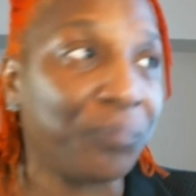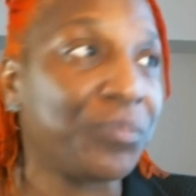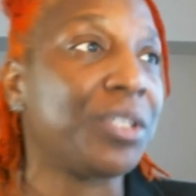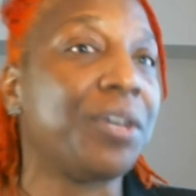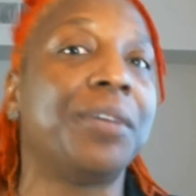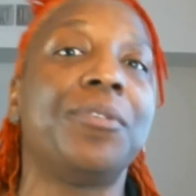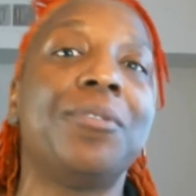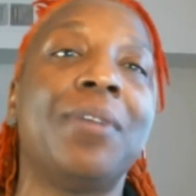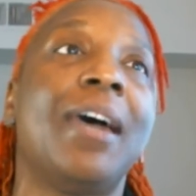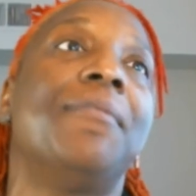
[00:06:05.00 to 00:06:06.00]
So if you
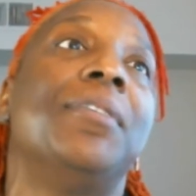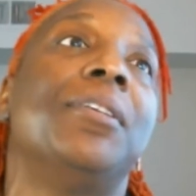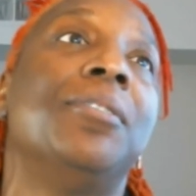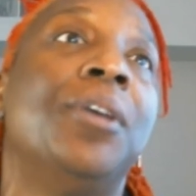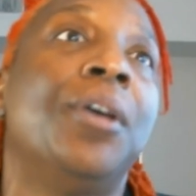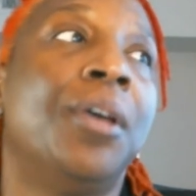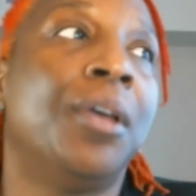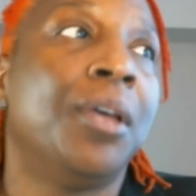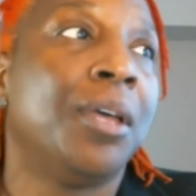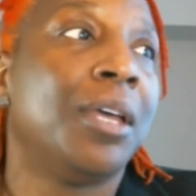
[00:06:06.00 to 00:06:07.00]
having
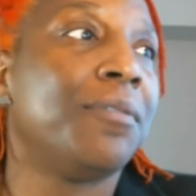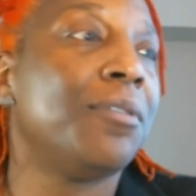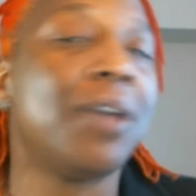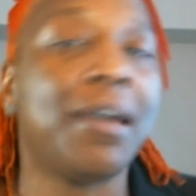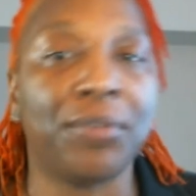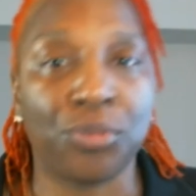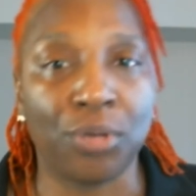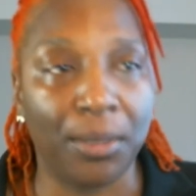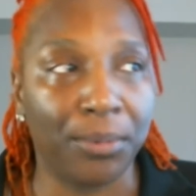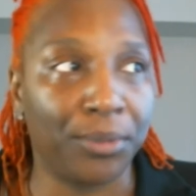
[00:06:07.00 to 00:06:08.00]
if you having
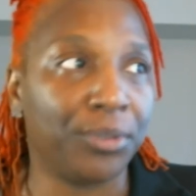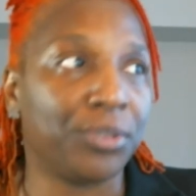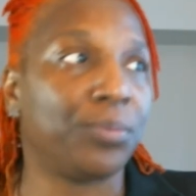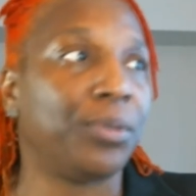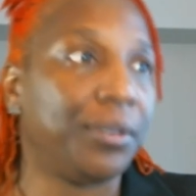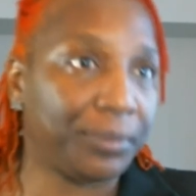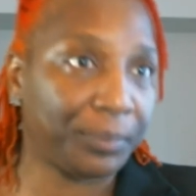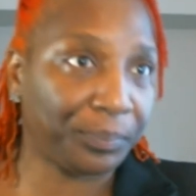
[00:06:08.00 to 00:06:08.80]
troubles with